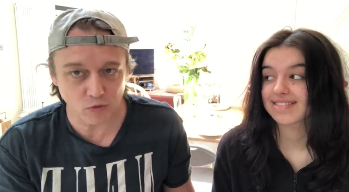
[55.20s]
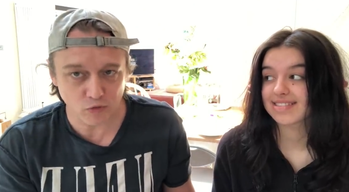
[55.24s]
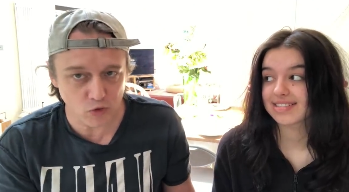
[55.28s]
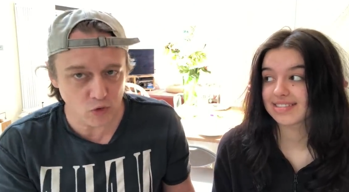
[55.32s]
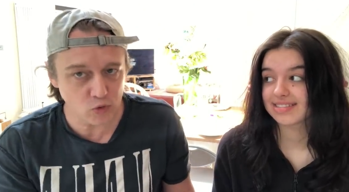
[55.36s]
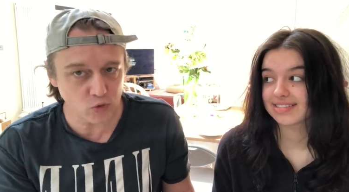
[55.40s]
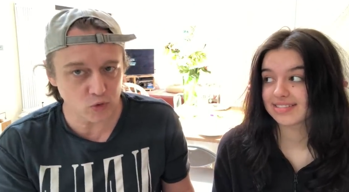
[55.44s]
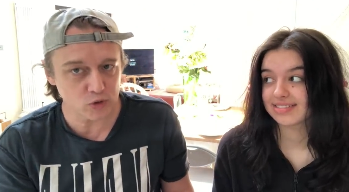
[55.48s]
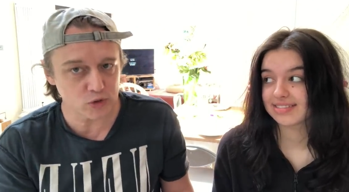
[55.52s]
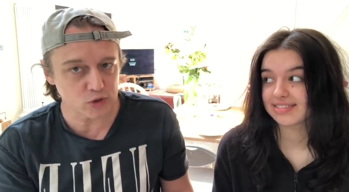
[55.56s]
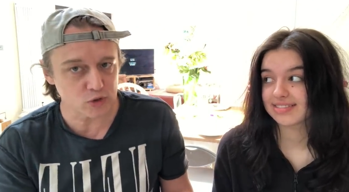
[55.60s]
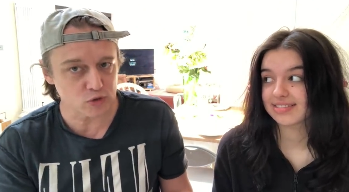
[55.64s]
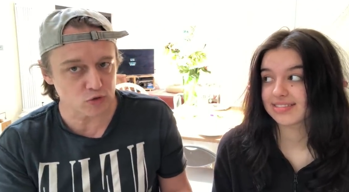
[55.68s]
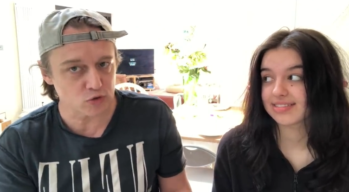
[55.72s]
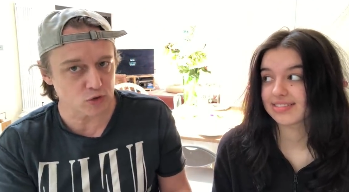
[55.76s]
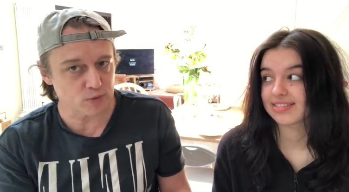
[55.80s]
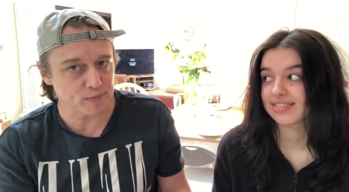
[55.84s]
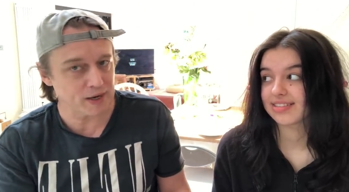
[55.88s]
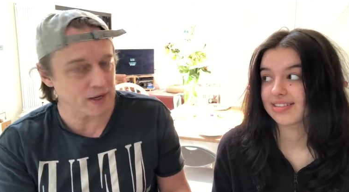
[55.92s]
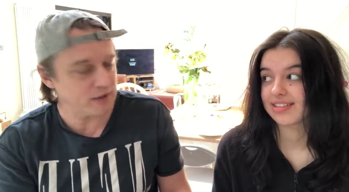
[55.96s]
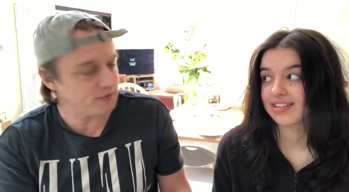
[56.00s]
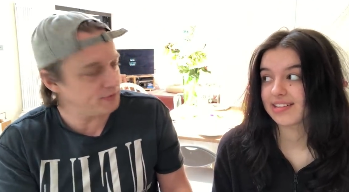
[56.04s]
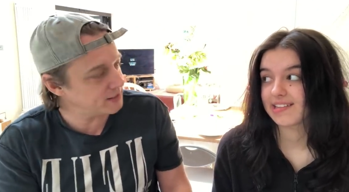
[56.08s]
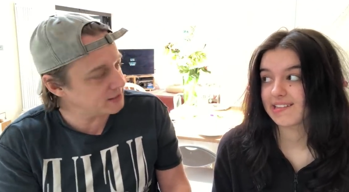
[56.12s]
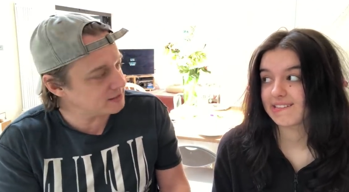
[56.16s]
Speaker 1: of course, who threw him
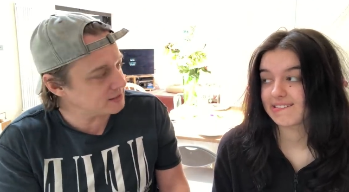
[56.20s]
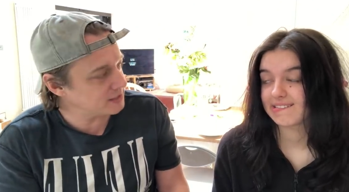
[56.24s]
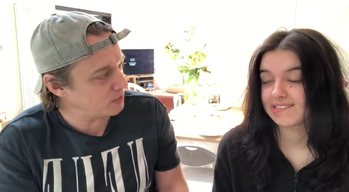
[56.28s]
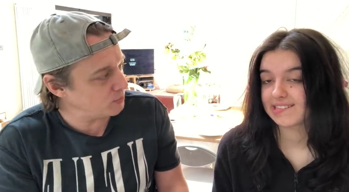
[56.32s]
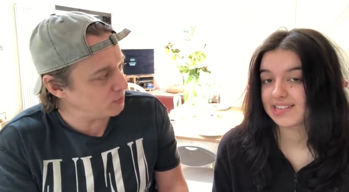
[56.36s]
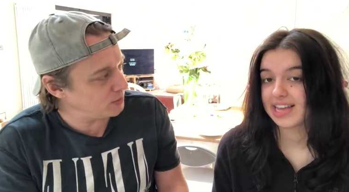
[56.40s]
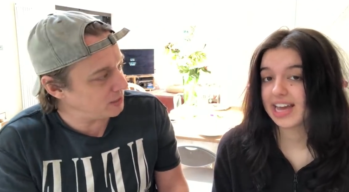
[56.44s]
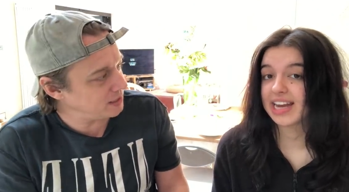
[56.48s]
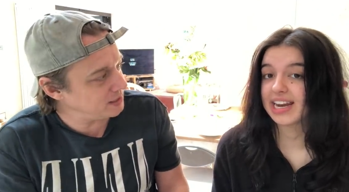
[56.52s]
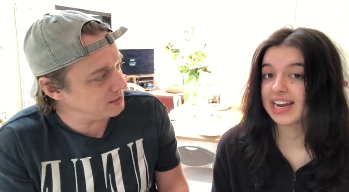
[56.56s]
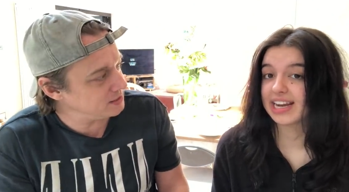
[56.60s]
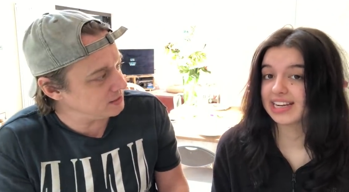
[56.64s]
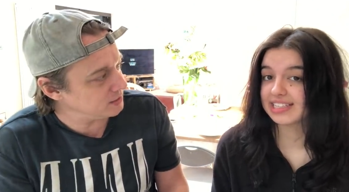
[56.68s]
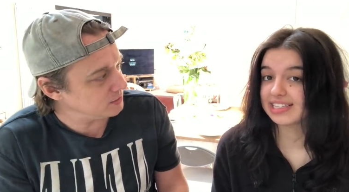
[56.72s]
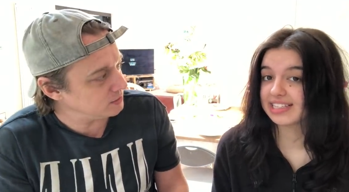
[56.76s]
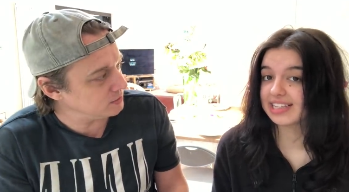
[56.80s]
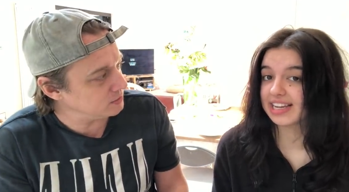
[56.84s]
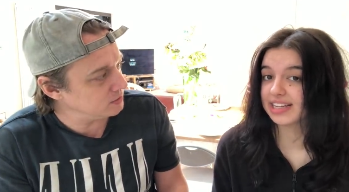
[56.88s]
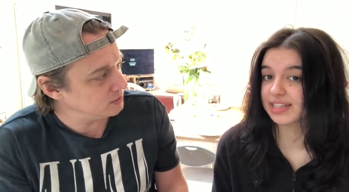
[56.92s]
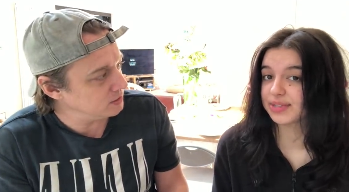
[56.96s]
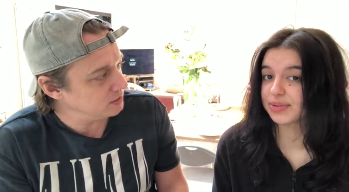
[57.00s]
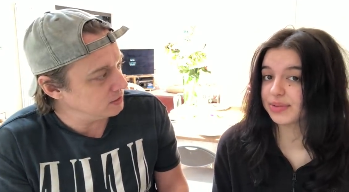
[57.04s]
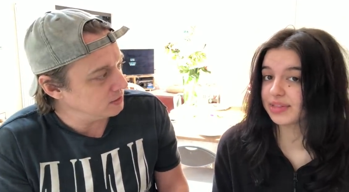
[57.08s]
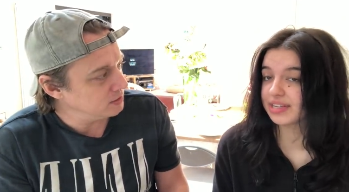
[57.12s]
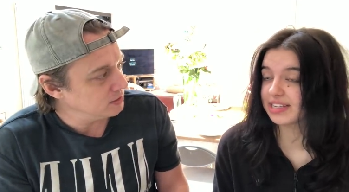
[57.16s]
out, and that's how it and ended. And had
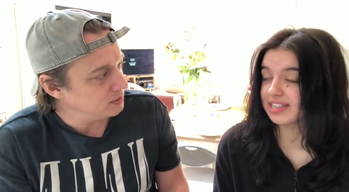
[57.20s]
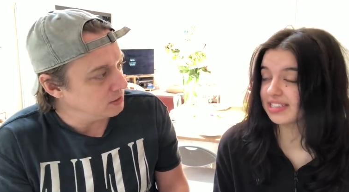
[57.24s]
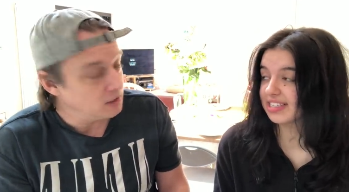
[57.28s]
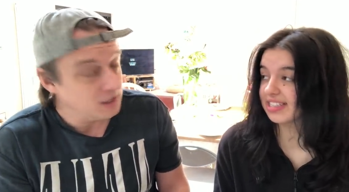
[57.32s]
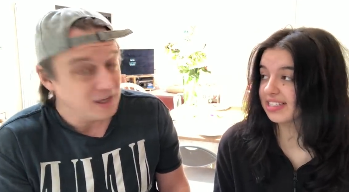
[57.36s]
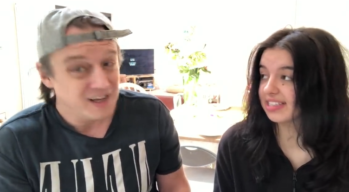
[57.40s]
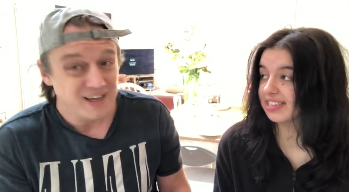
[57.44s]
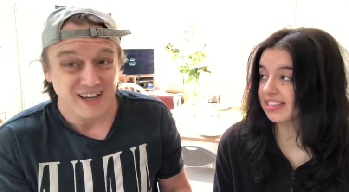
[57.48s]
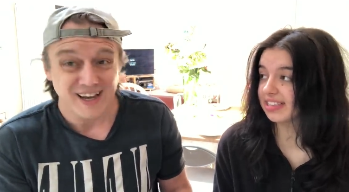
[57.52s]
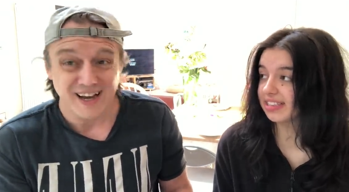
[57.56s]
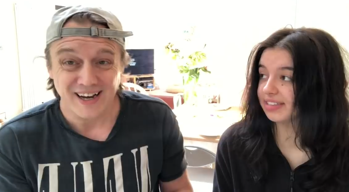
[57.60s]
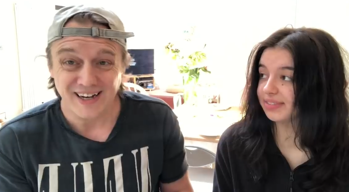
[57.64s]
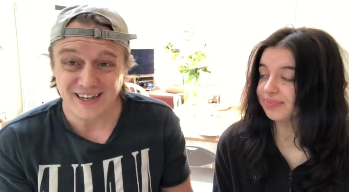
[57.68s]
sex with his sister.